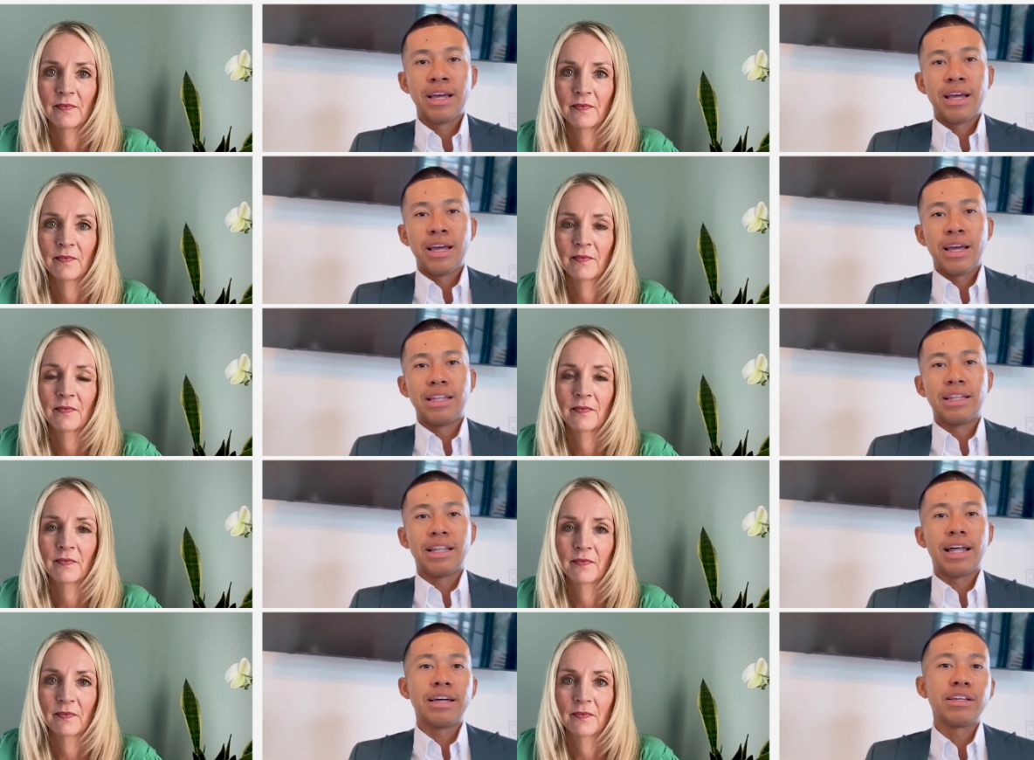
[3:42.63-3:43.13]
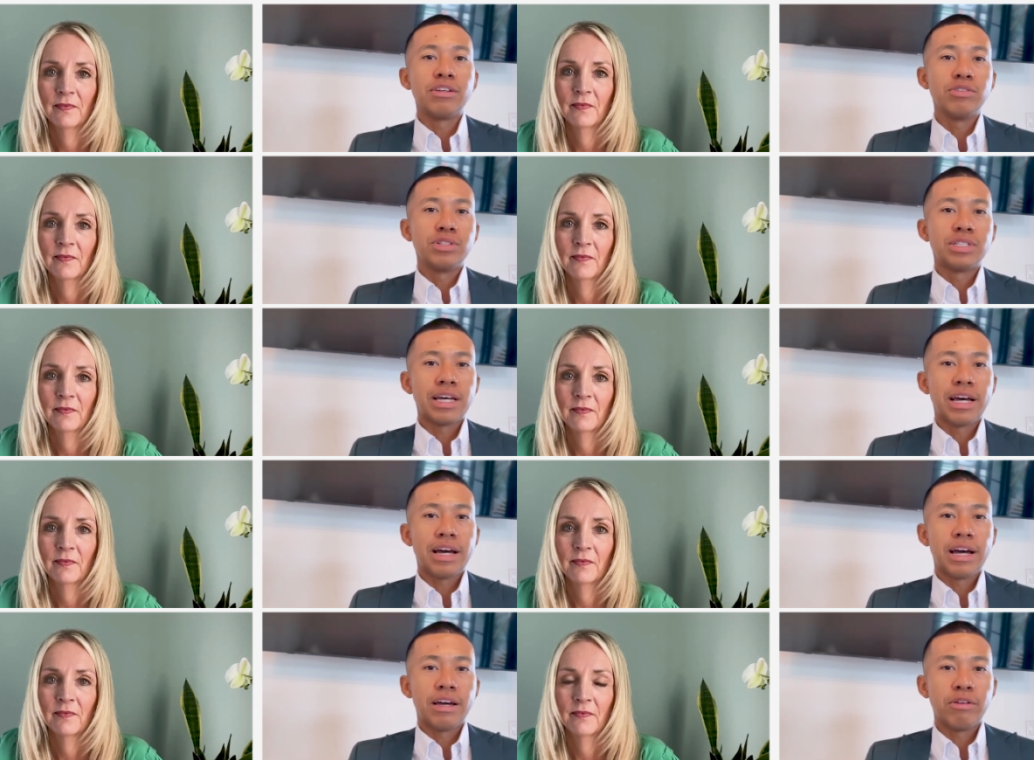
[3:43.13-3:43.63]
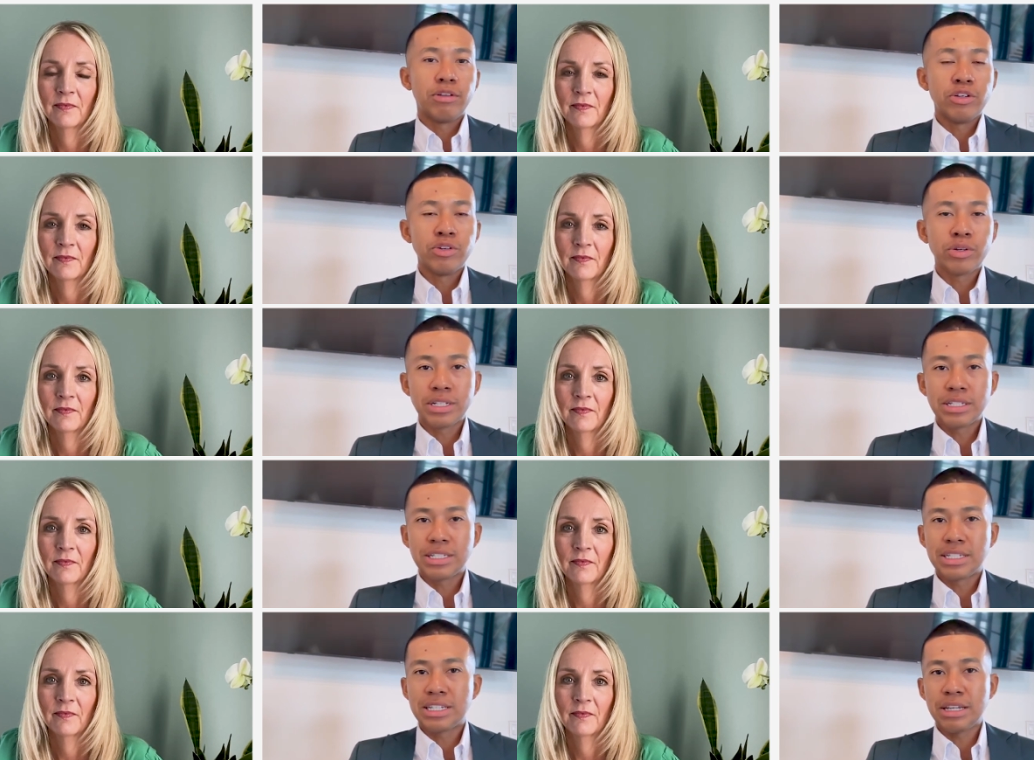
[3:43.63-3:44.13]
Speaker 1: And like you said, you
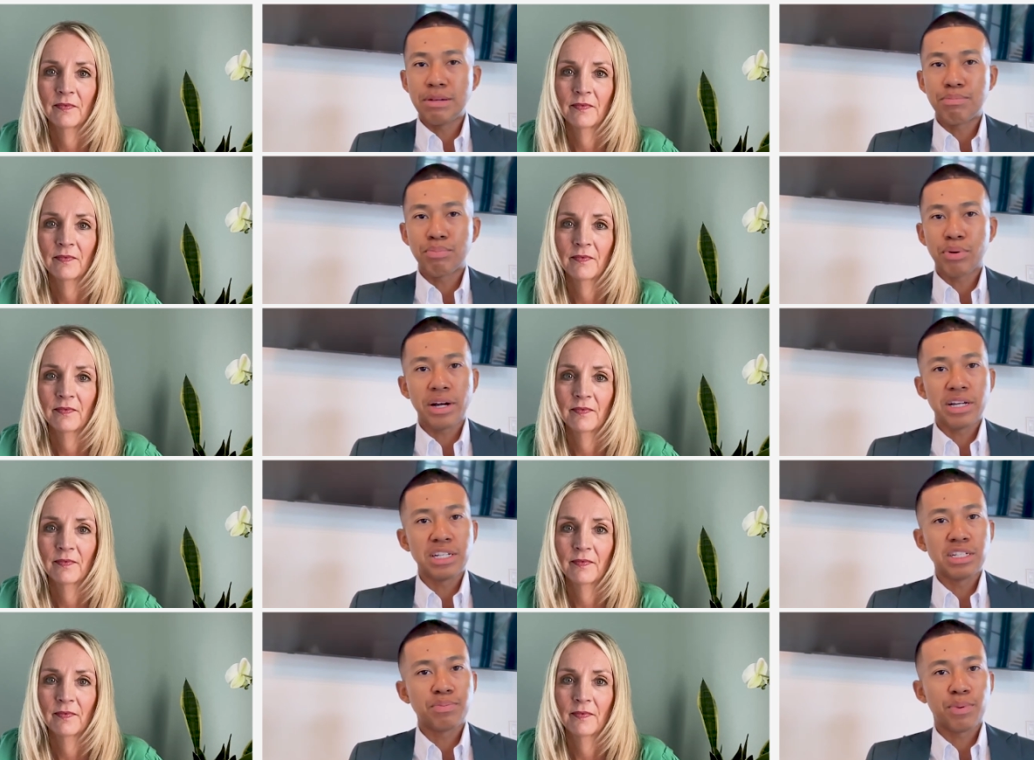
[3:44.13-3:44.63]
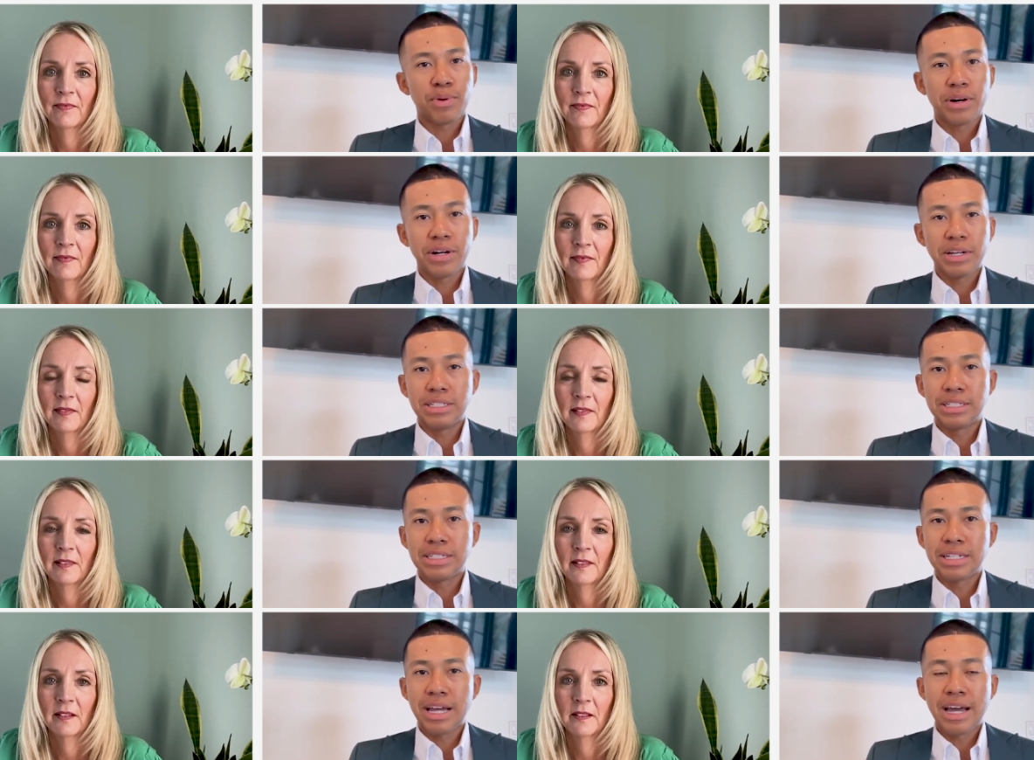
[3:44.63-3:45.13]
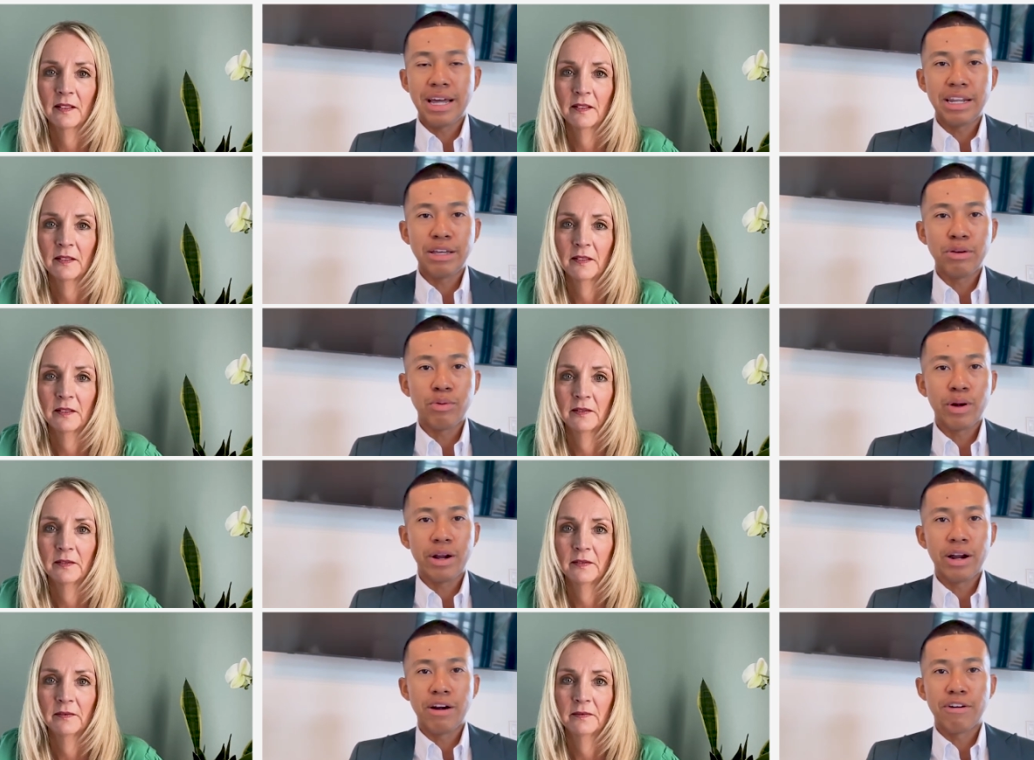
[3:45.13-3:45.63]
could see price points
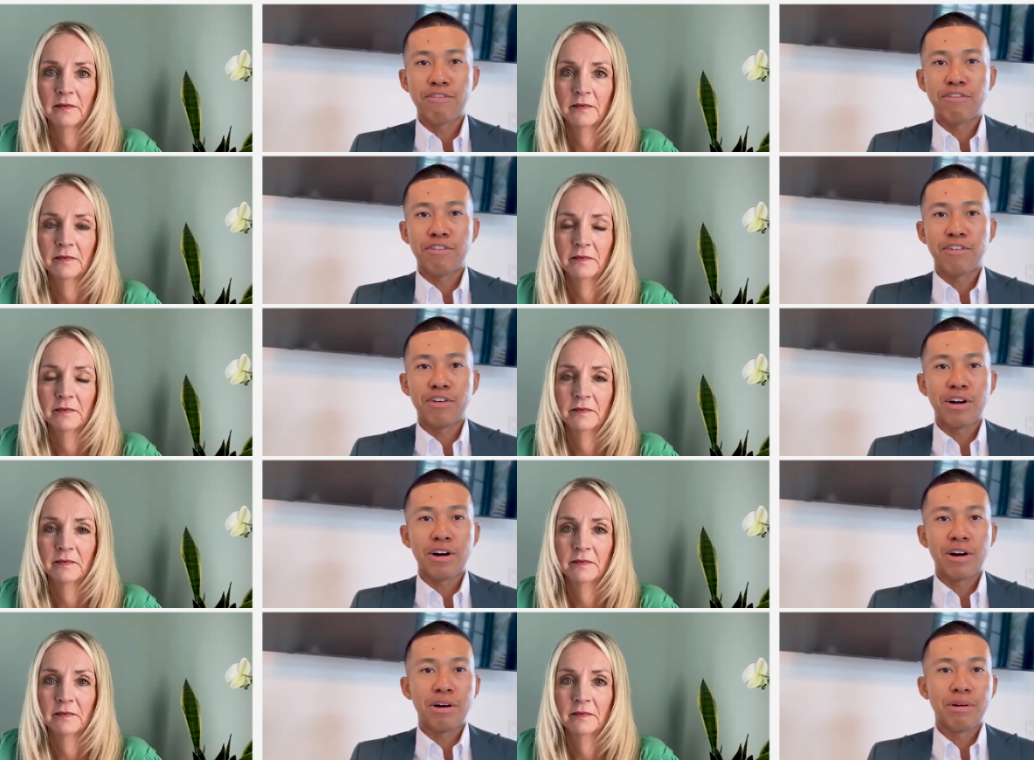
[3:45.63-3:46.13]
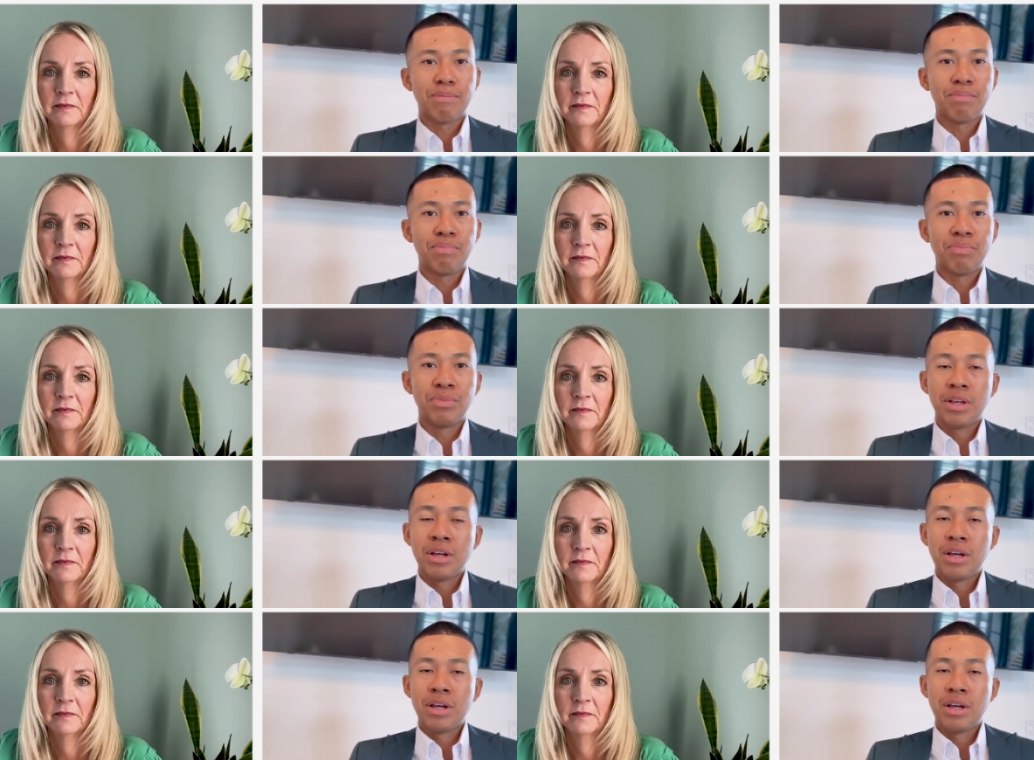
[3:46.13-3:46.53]
anywhere from,